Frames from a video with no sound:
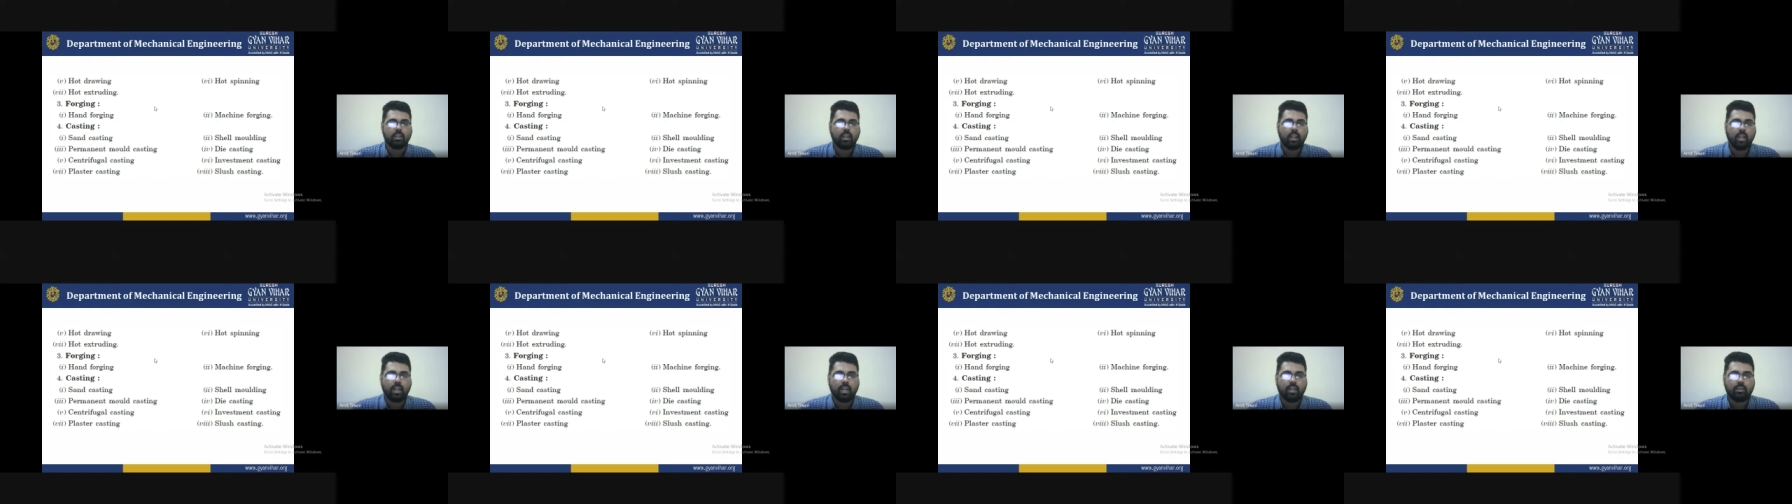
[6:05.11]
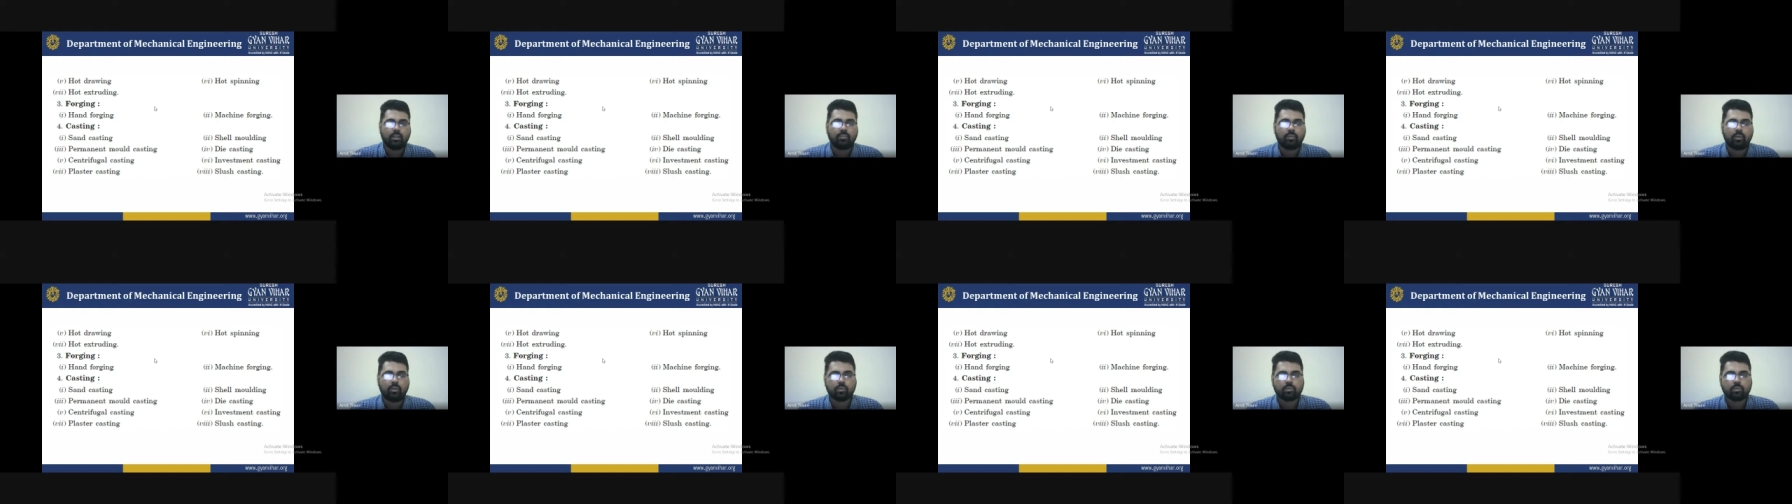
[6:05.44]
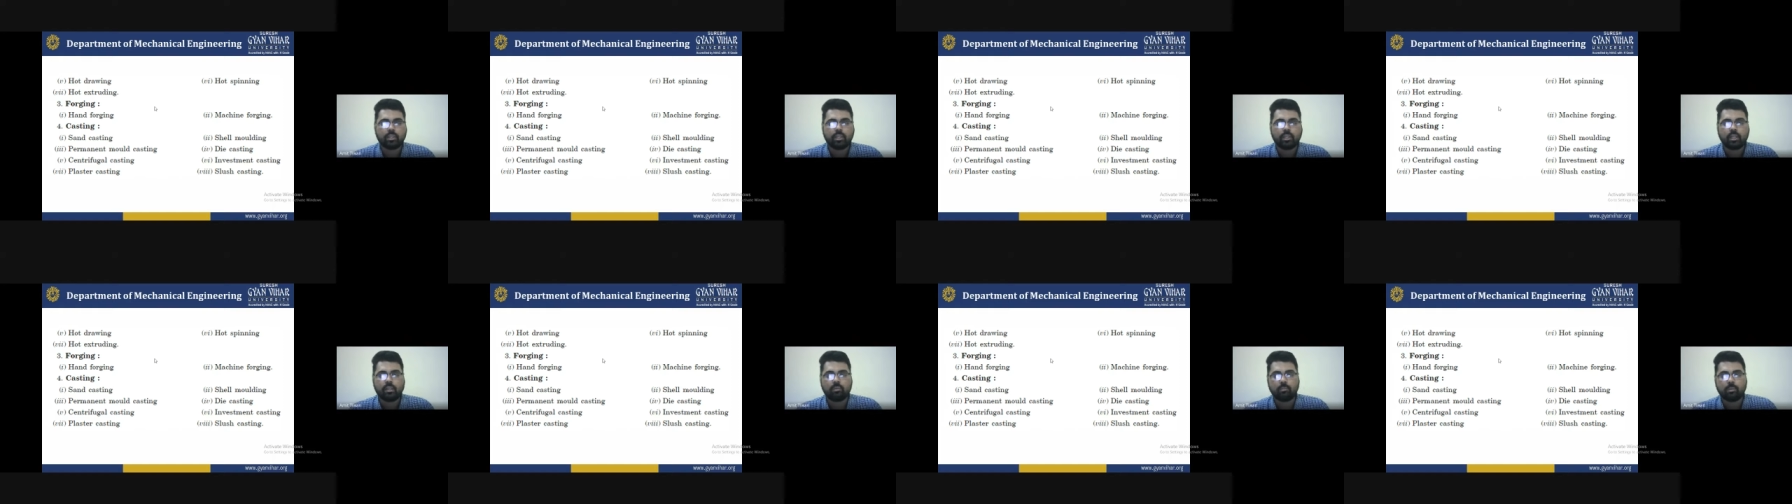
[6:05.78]
Hand
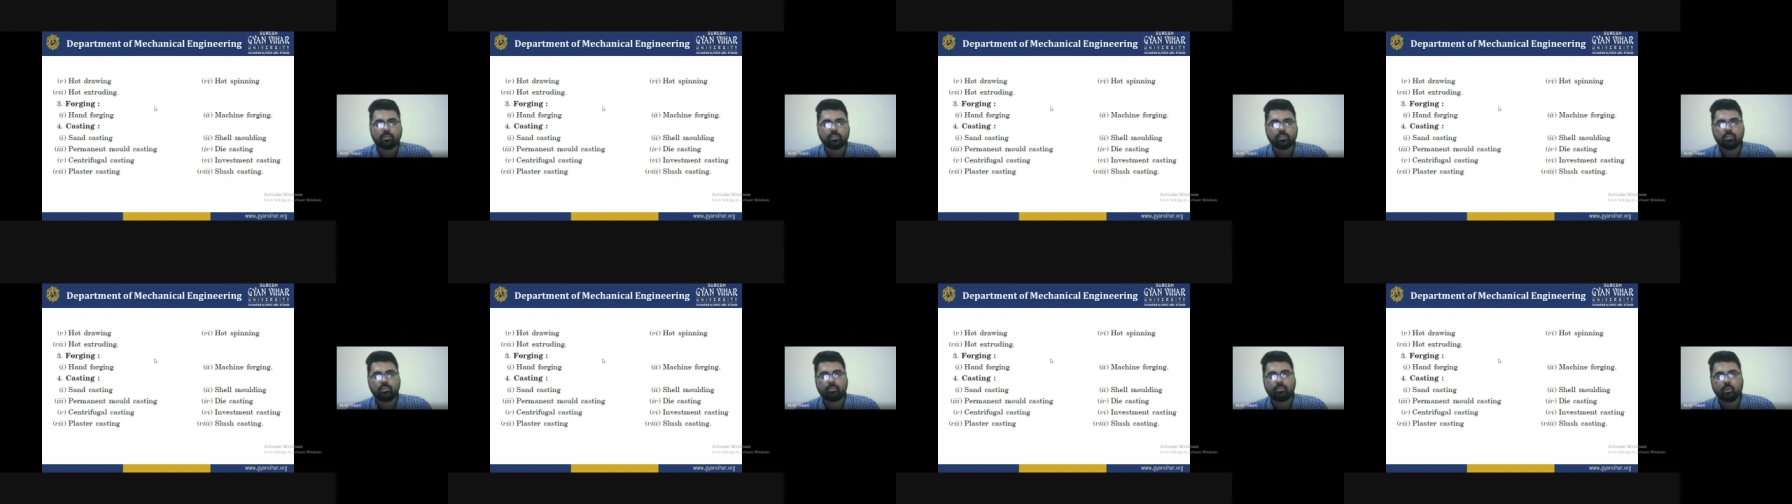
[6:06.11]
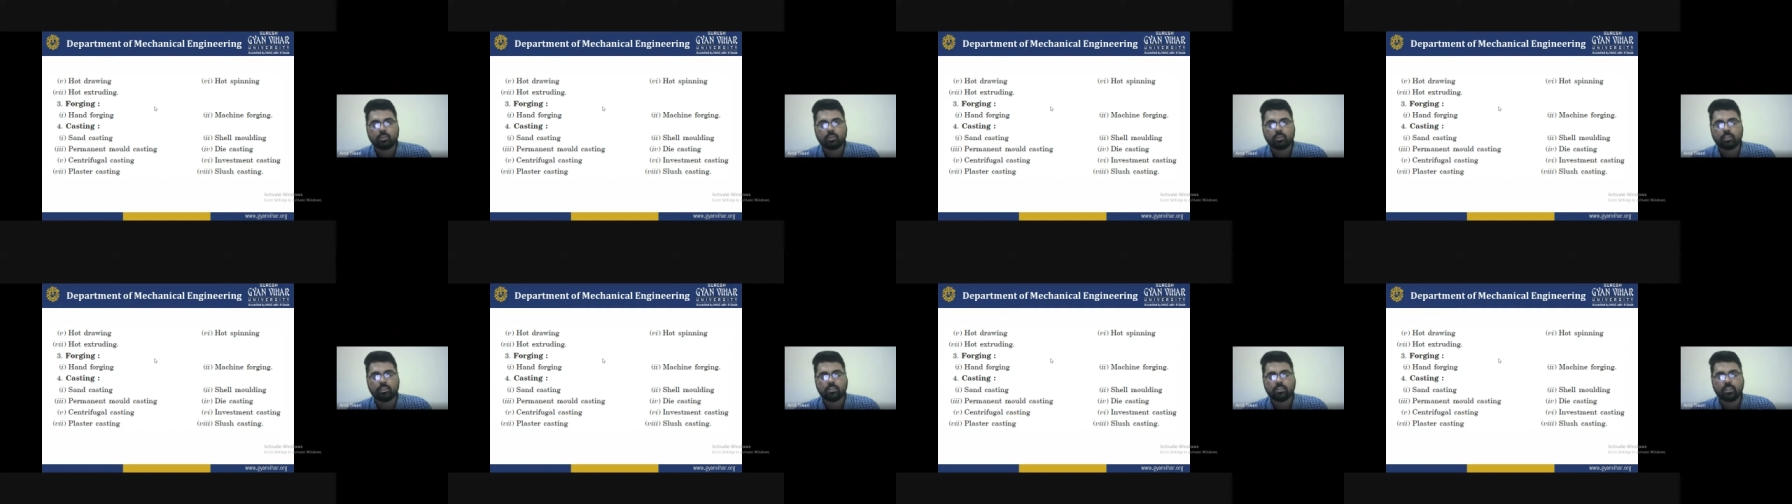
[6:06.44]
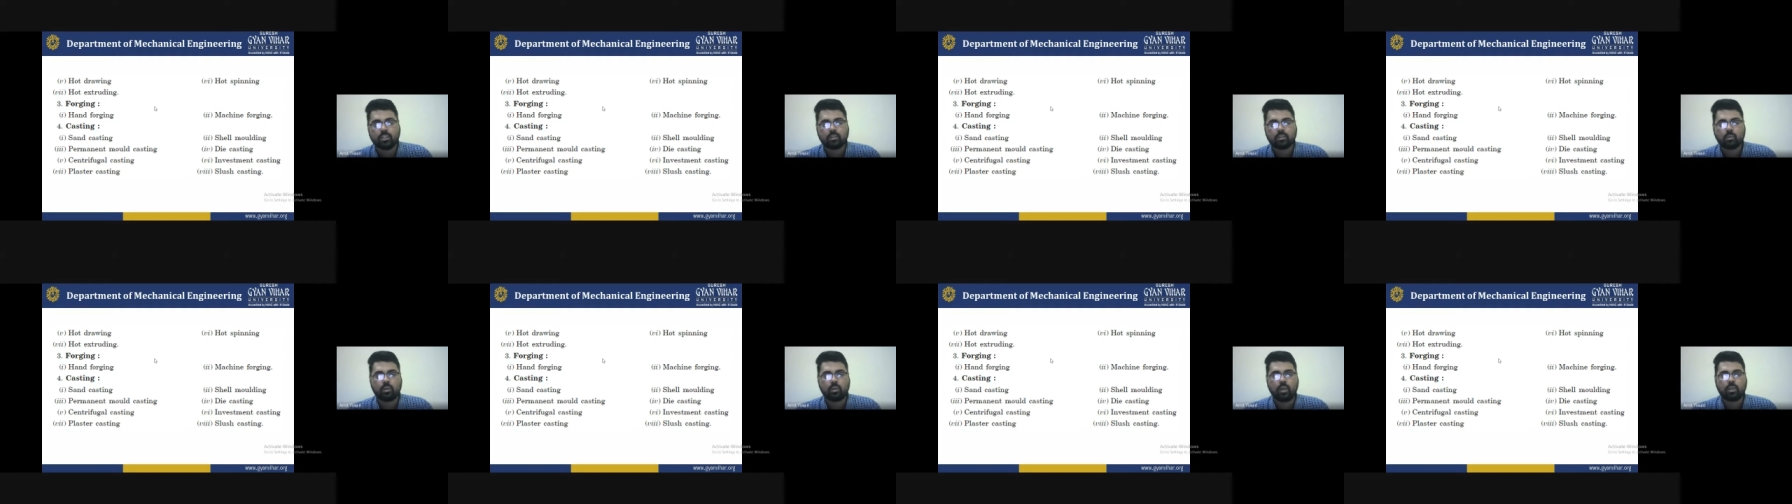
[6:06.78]
forging and machine forging, these are
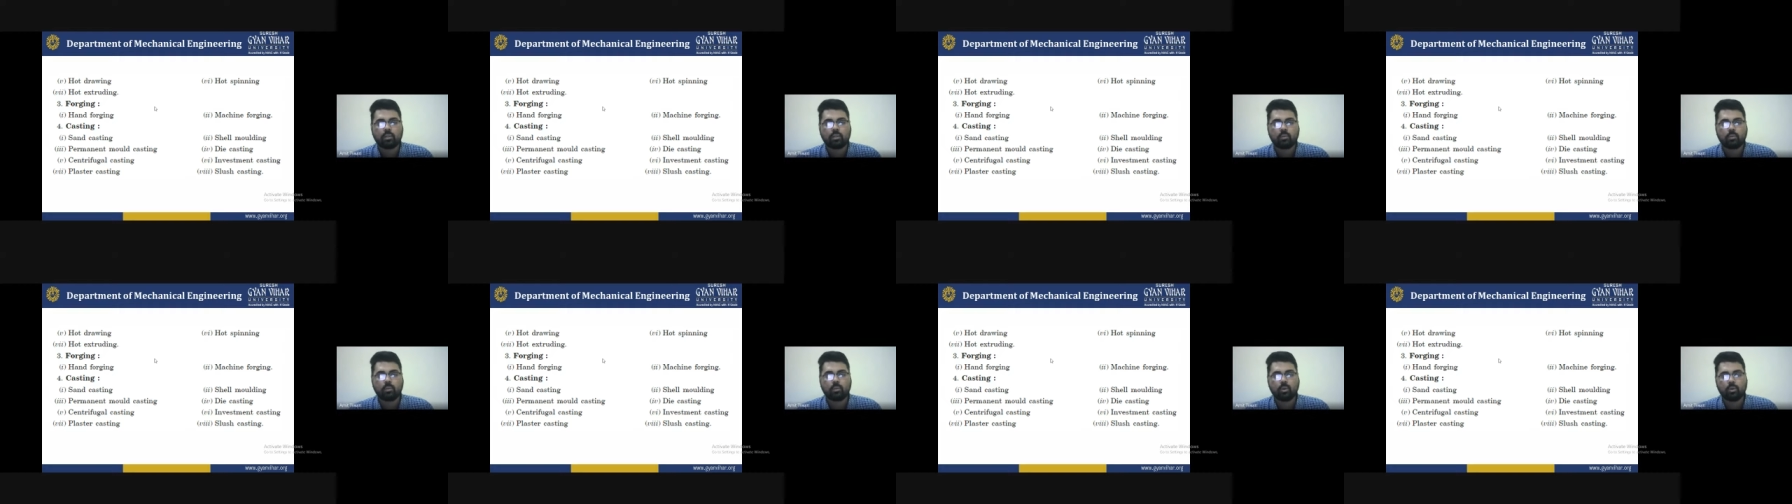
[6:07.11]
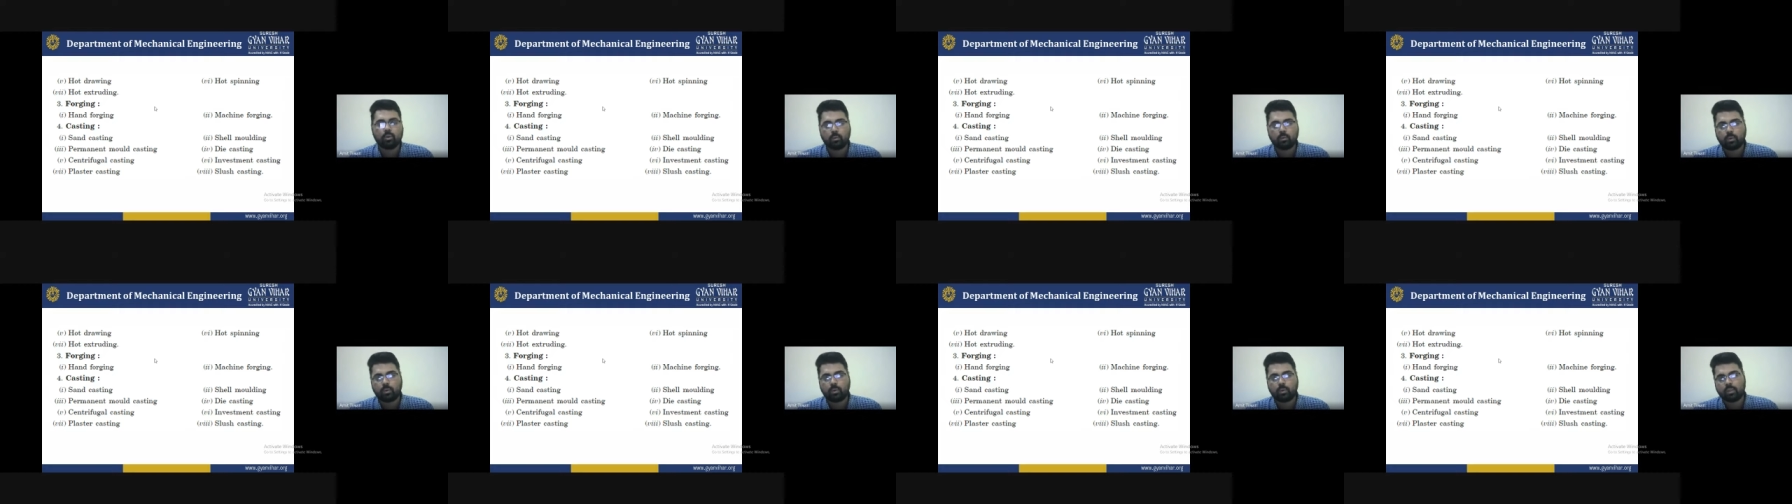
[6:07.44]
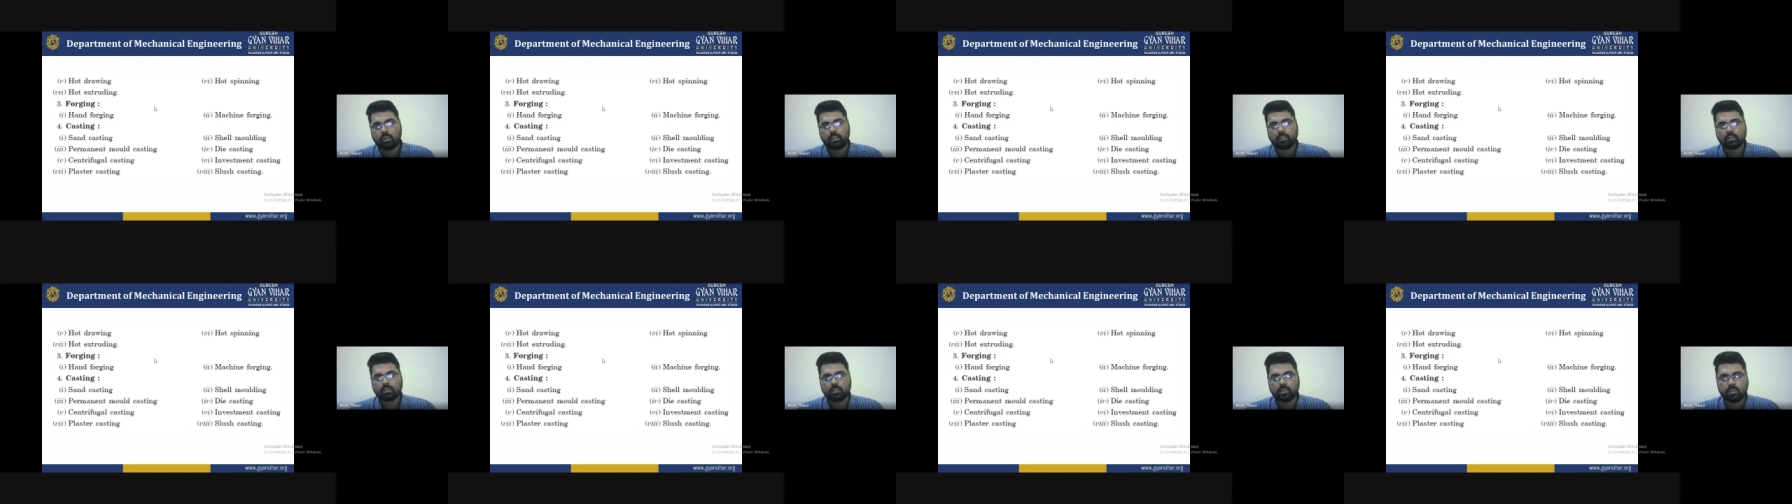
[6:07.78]
two
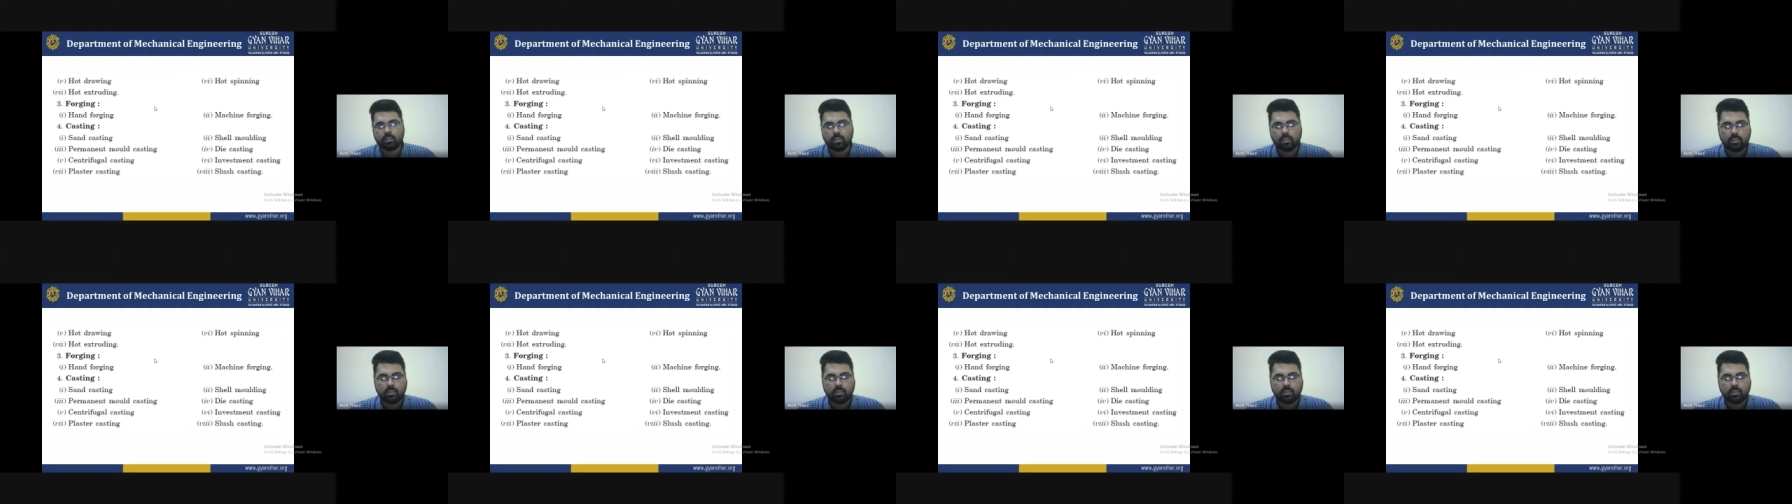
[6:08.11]
techniques.